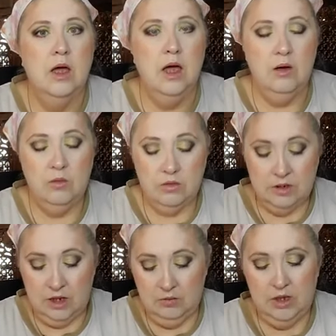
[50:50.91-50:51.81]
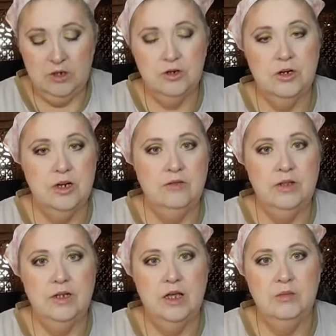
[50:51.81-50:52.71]
I will make sure to
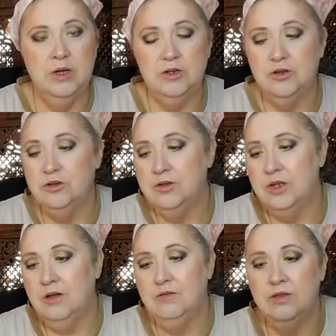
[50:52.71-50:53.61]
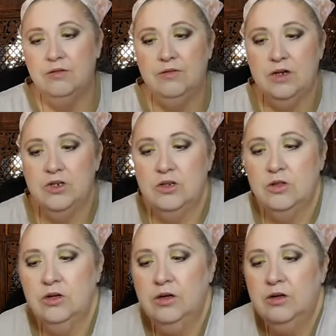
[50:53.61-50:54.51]
definitely take pictures of the finished
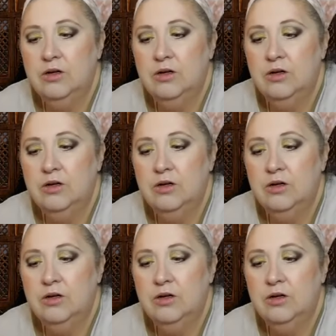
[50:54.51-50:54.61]
look.